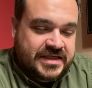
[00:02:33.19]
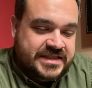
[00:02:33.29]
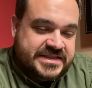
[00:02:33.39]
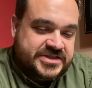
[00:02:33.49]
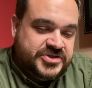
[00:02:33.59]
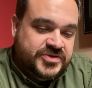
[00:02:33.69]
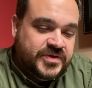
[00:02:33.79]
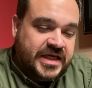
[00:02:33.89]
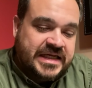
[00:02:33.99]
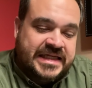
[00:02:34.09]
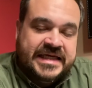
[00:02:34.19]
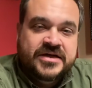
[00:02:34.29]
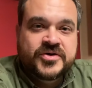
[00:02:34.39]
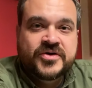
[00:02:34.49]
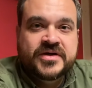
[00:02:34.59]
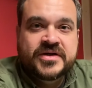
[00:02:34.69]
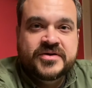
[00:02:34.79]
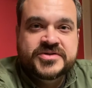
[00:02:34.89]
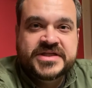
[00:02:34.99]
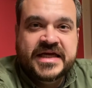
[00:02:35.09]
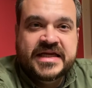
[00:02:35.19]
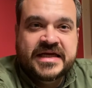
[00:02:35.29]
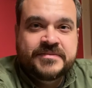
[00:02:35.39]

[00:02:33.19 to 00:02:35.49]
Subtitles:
It says, do not lean on your own understanding.